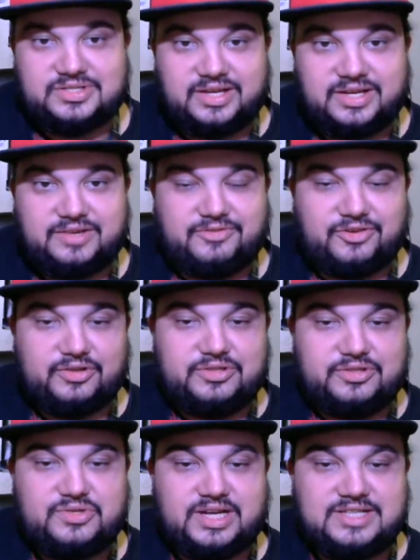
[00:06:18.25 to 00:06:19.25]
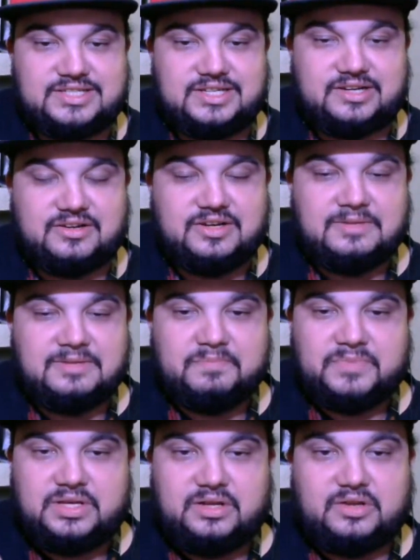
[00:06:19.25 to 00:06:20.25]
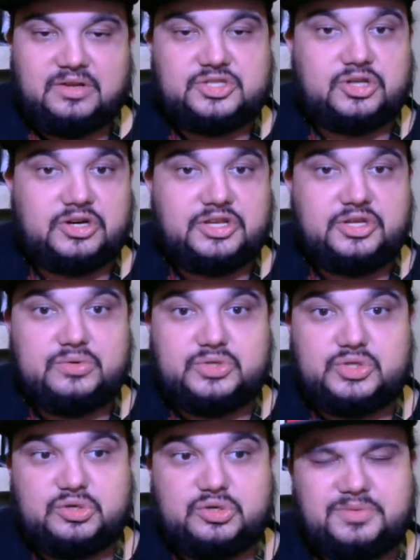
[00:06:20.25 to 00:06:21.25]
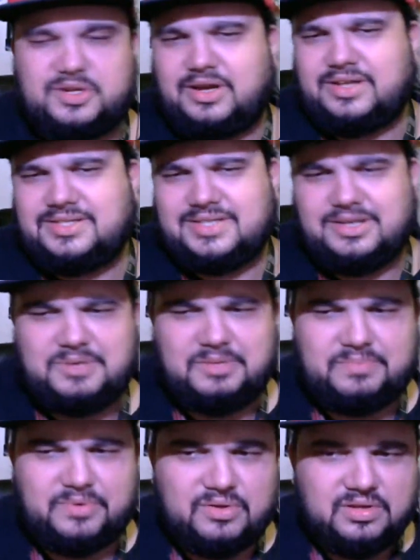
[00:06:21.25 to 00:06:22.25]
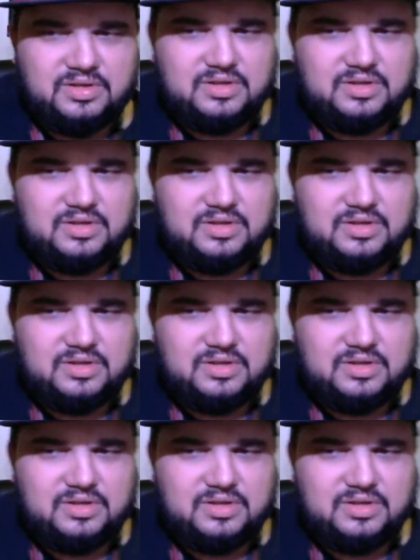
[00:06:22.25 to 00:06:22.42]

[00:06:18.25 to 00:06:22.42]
Like for those you guys that are, you know, starting YouTube, you know, I tell people,